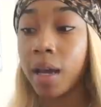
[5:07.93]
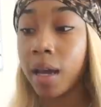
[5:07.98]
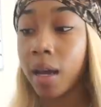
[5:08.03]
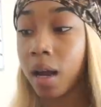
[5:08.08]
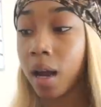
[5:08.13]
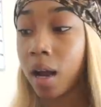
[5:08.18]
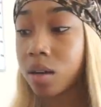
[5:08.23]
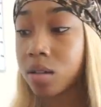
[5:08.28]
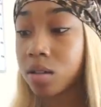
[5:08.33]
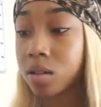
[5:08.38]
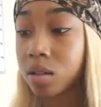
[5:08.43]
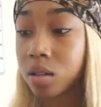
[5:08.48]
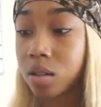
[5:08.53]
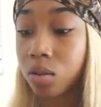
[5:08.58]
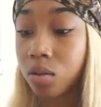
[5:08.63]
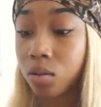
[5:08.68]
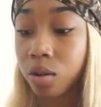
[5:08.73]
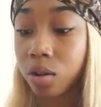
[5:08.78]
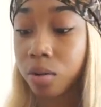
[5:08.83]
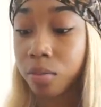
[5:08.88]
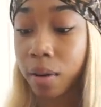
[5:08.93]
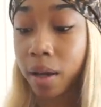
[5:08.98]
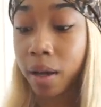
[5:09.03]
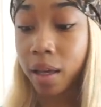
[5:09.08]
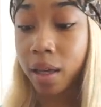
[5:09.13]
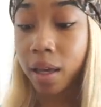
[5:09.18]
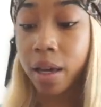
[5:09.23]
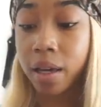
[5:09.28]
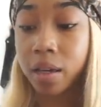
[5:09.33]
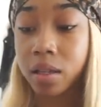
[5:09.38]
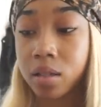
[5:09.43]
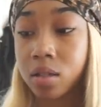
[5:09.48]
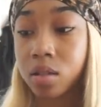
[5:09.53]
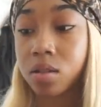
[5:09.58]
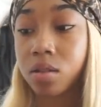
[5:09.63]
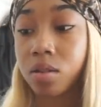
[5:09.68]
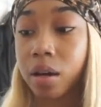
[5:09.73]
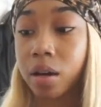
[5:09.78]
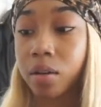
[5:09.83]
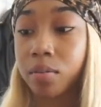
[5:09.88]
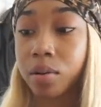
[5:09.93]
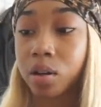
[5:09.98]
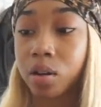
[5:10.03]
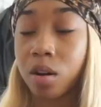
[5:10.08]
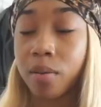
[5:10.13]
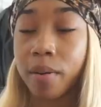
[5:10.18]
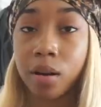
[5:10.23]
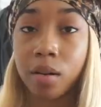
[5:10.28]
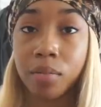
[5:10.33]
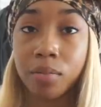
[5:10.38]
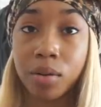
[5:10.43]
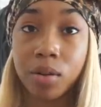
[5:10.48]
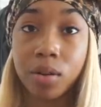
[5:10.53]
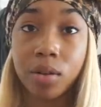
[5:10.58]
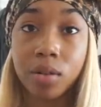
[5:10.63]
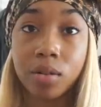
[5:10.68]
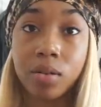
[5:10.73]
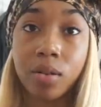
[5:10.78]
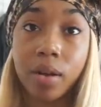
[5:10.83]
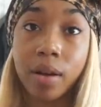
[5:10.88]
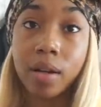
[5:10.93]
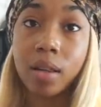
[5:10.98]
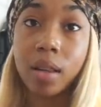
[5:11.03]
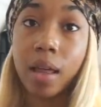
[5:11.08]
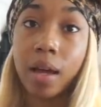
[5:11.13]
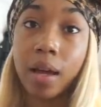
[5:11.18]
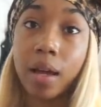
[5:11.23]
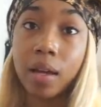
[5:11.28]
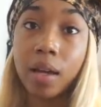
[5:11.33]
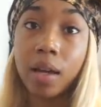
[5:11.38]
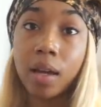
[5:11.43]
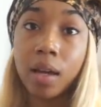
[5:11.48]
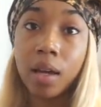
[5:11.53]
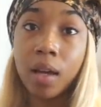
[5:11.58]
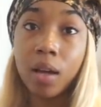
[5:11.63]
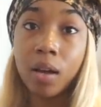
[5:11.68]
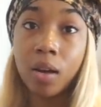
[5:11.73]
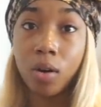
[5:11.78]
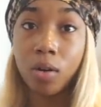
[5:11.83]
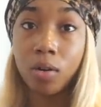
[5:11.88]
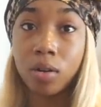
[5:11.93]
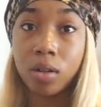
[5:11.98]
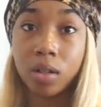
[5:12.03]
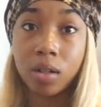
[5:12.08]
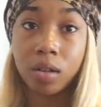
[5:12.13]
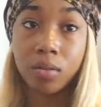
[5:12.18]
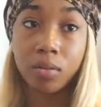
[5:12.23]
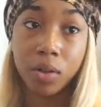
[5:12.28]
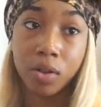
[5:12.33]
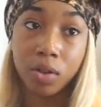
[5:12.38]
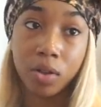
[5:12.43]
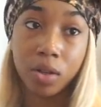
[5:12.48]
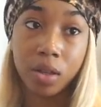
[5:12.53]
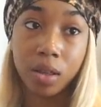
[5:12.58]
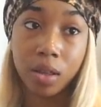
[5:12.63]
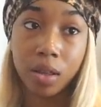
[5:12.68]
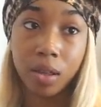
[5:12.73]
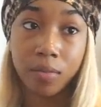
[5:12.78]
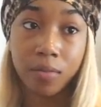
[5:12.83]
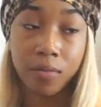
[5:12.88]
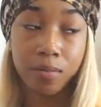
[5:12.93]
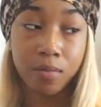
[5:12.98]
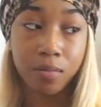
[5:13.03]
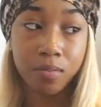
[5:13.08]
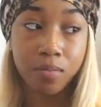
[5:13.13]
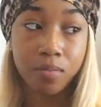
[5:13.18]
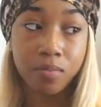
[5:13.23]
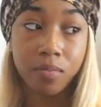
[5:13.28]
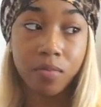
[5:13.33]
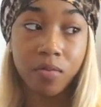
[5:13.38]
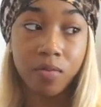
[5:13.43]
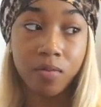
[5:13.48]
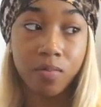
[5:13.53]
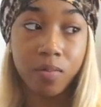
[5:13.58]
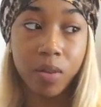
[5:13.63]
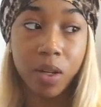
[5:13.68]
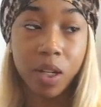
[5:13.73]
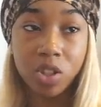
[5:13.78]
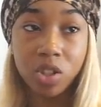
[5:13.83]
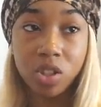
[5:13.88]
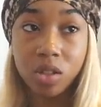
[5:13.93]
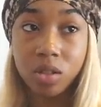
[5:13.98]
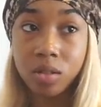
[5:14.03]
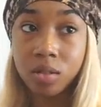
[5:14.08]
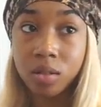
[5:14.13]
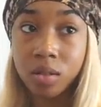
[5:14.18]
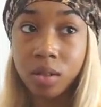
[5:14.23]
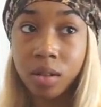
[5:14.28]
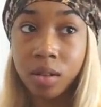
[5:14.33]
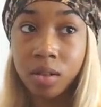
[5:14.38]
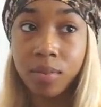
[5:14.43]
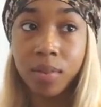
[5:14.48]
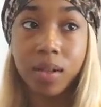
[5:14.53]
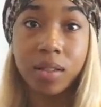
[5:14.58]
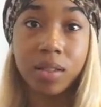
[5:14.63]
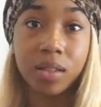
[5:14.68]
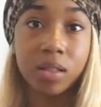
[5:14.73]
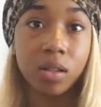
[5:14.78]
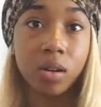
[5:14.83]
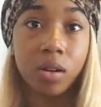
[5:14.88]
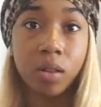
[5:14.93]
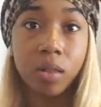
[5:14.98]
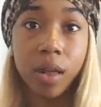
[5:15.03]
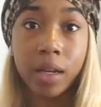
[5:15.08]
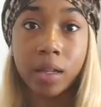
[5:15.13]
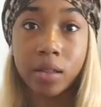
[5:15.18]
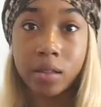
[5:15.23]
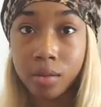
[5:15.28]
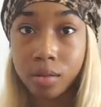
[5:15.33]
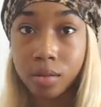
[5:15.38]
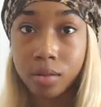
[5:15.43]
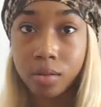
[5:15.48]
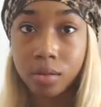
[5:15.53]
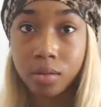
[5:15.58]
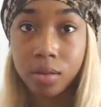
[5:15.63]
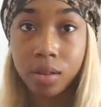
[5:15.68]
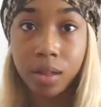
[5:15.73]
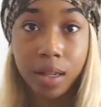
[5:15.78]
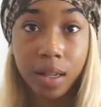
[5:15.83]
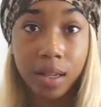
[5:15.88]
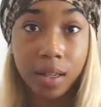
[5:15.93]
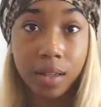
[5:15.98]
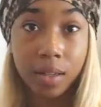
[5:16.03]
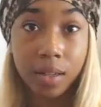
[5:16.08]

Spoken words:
And I also need to order my case so I can put it on my computer so I can like hold the computer in the picture, because it's online school, you get it.